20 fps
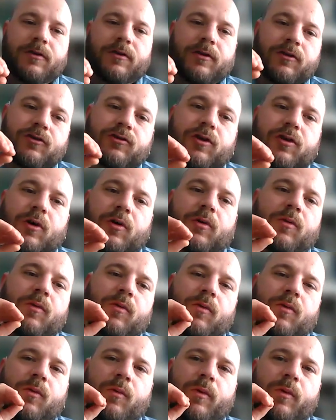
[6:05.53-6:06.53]
So
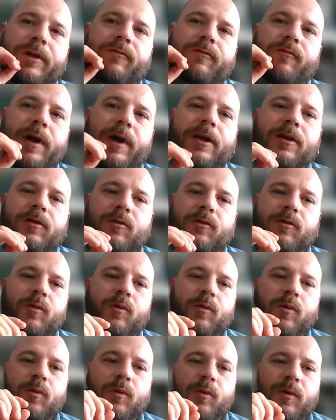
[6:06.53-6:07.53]
we try
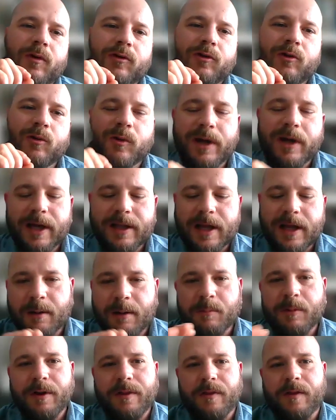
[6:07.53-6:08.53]
to get
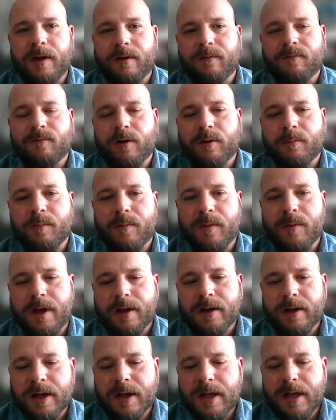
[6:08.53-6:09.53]
everything from
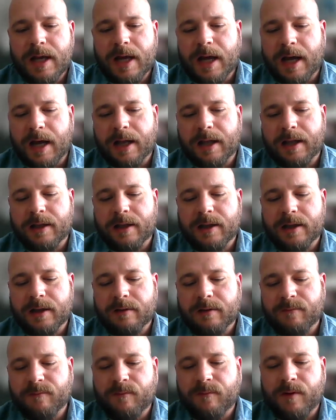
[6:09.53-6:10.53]
them and
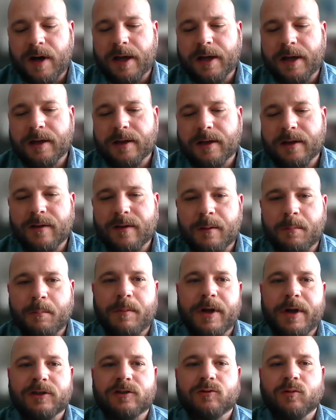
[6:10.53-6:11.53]
find the
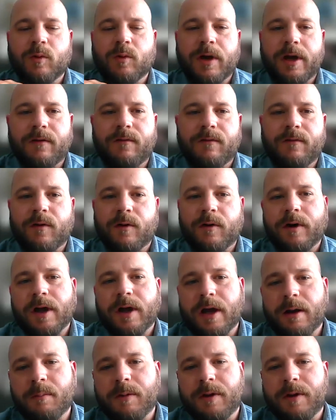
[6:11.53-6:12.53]
best way for
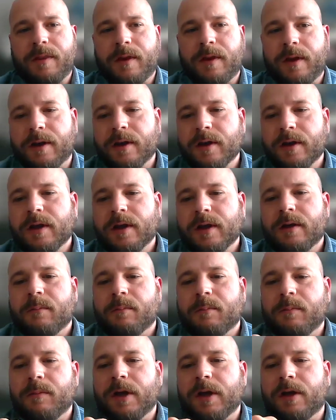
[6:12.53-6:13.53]
everything.
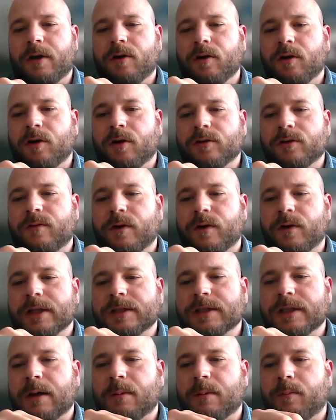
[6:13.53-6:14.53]
Because, for
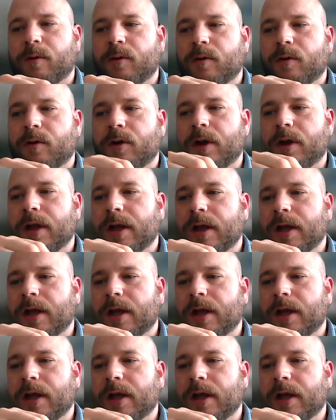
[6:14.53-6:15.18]
example,